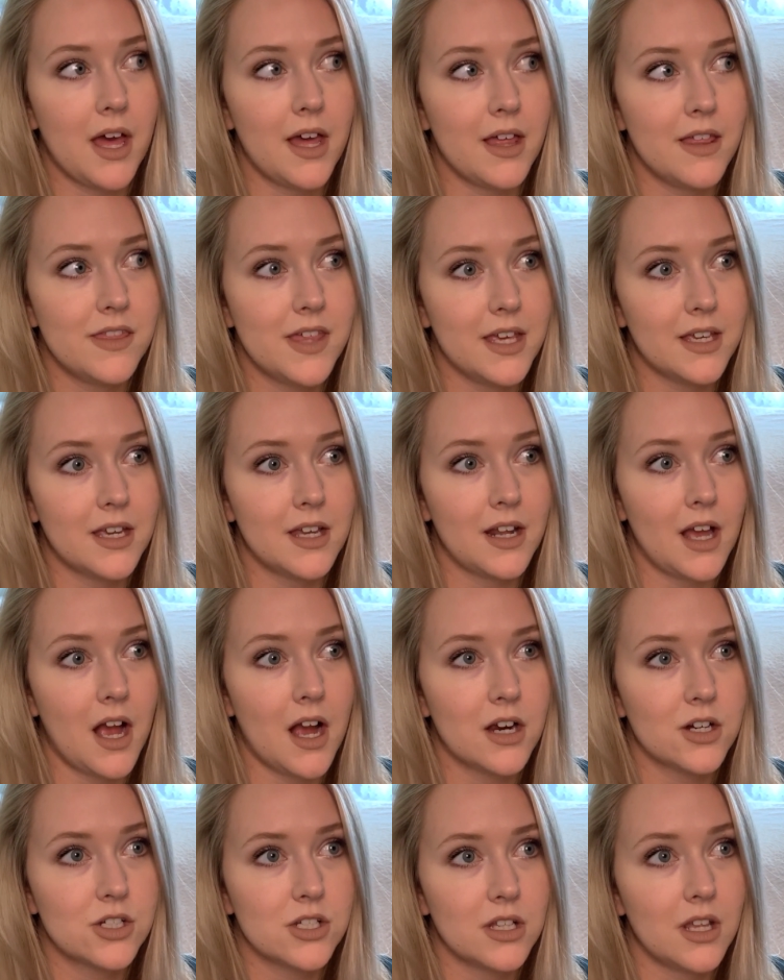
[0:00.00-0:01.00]
they can
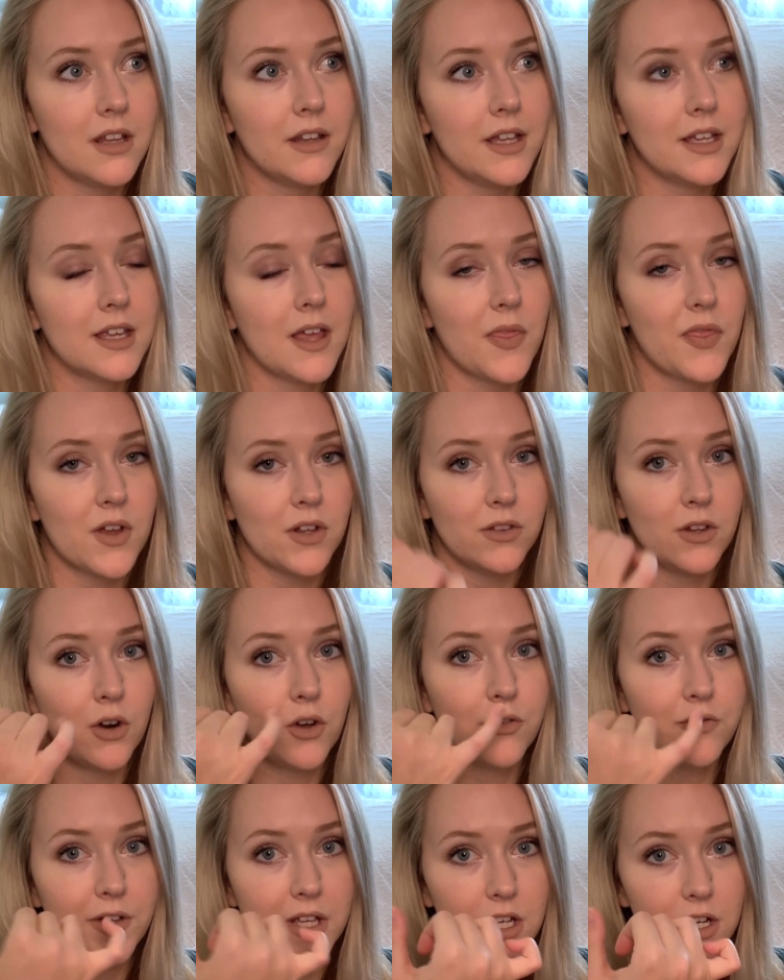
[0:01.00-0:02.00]
actually like get their
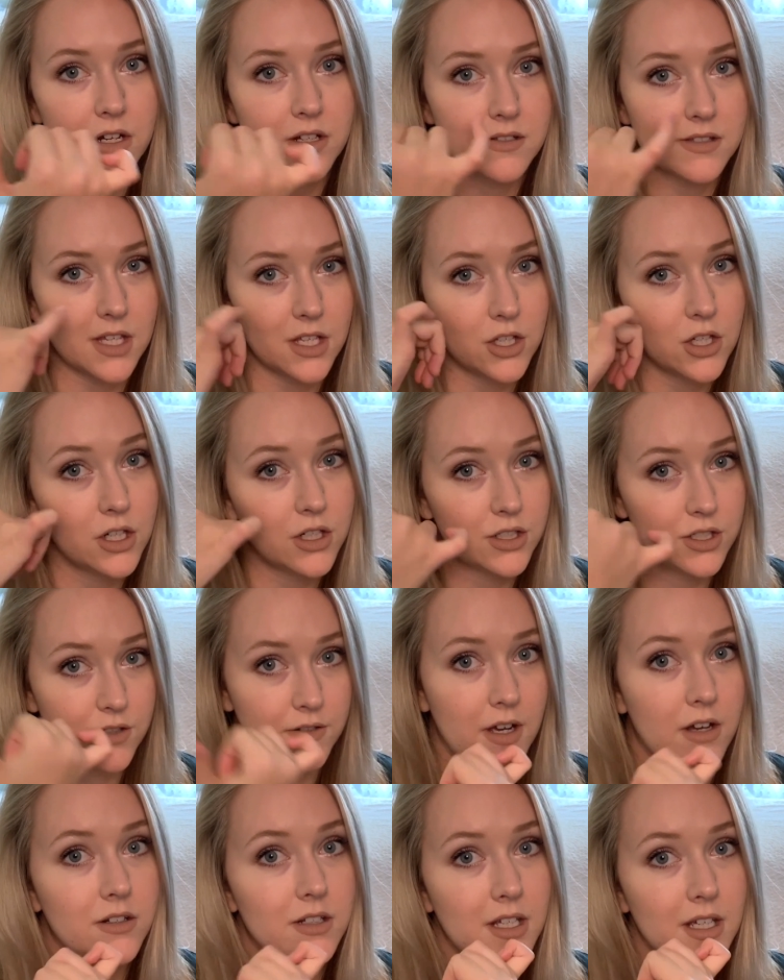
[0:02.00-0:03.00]
little fingers like hooked
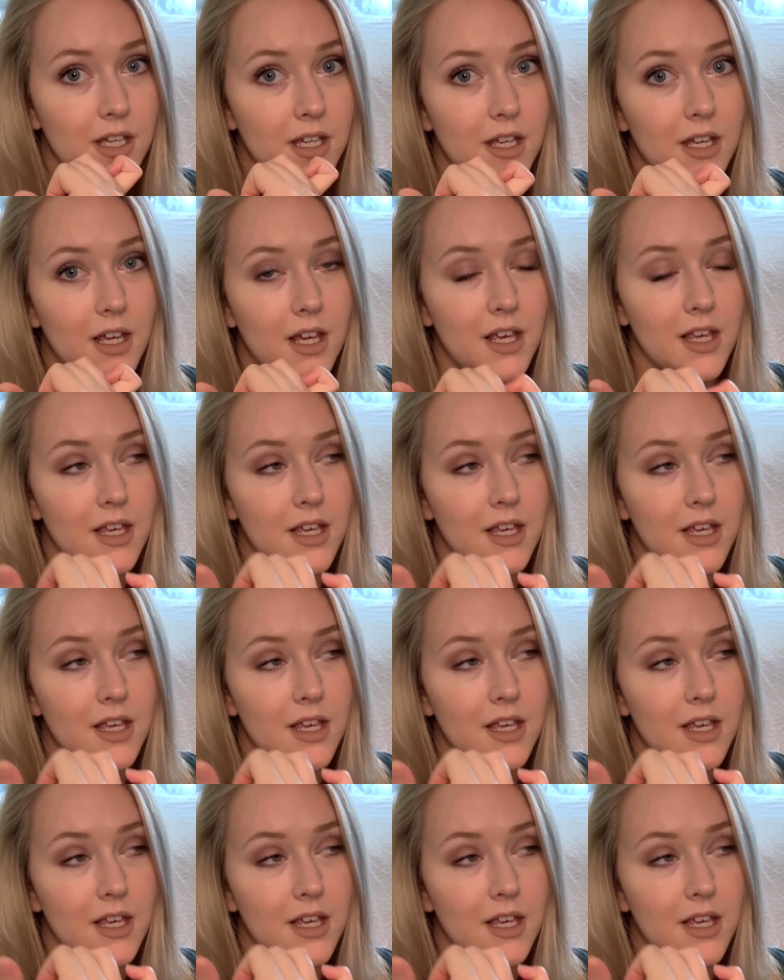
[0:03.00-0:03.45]
around it